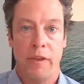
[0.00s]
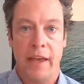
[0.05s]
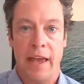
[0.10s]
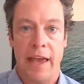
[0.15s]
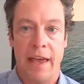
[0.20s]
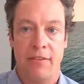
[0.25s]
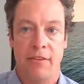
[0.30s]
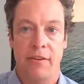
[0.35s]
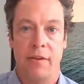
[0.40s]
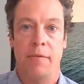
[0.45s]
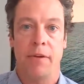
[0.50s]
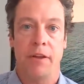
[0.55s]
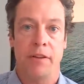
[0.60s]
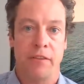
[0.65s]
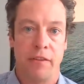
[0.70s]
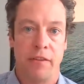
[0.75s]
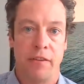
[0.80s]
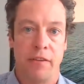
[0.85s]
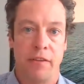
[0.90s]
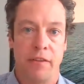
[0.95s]
all the
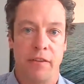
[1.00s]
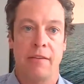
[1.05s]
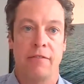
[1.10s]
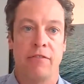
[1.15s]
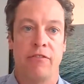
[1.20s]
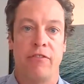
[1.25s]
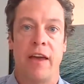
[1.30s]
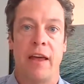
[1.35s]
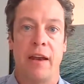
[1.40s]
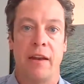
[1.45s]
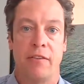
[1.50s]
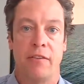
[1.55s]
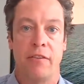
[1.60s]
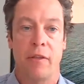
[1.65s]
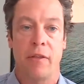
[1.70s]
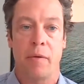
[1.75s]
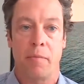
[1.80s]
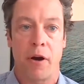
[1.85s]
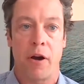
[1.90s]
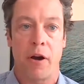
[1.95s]
estimates that are getting
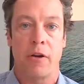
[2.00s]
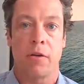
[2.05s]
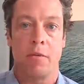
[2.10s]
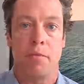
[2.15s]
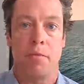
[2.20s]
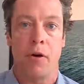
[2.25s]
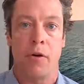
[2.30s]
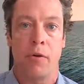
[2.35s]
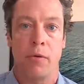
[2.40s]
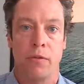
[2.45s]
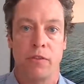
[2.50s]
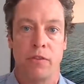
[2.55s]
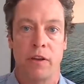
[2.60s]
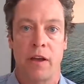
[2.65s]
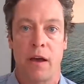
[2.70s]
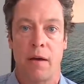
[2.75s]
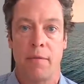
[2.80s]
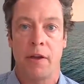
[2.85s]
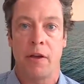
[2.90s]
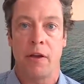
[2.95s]
fed into the broker
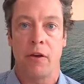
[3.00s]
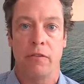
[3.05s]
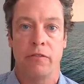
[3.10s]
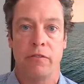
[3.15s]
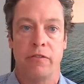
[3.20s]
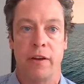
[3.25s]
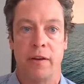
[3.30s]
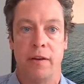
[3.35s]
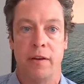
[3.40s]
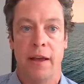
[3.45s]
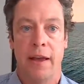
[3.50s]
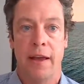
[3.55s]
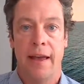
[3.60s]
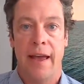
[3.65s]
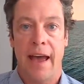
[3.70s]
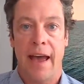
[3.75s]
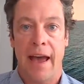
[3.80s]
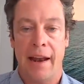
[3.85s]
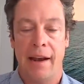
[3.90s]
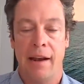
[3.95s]
models are coming off.
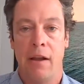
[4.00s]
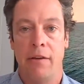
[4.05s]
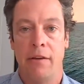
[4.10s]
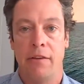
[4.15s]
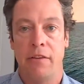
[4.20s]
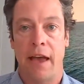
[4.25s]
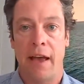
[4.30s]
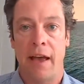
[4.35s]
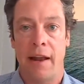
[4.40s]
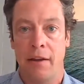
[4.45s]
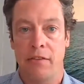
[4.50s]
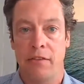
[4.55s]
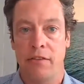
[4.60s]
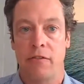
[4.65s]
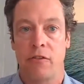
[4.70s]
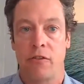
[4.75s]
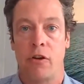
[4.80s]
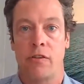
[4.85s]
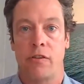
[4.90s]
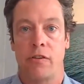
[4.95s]
And
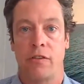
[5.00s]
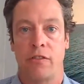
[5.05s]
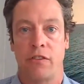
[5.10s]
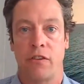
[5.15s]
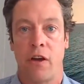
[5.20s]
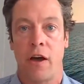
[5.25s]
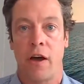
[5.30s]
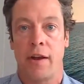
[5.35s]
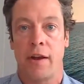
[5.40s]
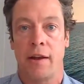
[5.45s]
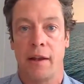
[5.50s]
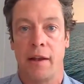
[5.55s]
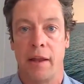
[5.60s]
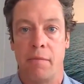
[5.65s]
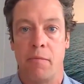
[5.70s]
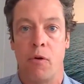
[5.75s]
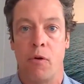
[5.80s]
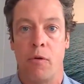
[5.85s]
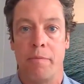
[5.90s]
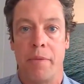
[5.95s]
analysts have got
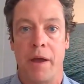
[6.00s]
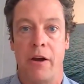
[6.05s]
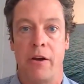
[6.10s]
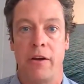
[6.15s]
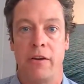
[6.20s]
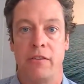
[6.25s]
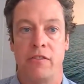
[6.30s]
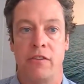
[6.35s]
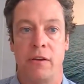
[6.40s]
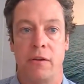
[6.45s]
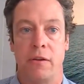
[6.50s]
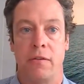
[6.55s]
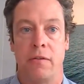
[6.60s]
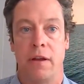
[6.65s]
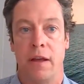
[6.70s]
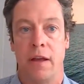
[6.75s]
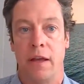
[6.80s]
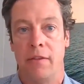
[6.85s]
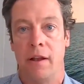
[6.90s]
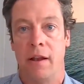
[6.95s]
decidedly more
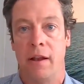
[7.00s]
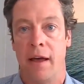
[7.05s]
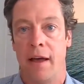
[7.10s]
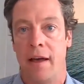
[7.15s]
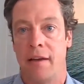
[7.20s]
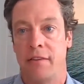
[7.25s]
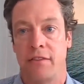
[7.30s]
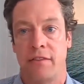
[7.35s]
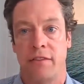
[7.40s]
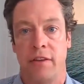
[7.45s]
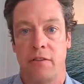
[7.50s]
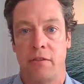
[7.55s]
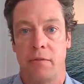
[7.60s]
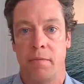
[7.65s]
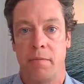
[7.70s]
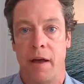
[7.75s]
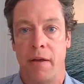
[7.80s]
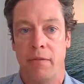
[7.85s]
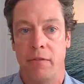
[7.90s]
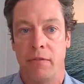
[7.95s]
bearish in the
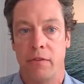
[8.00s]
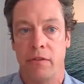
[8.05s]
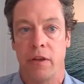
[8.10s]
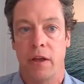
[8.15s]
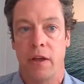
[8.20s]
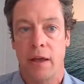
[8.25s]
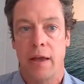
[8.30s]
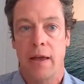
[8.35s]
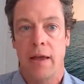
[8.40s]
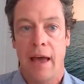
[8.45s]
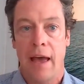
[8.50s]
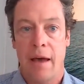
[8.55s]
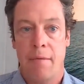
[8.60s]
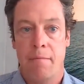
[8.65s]
last 6 months.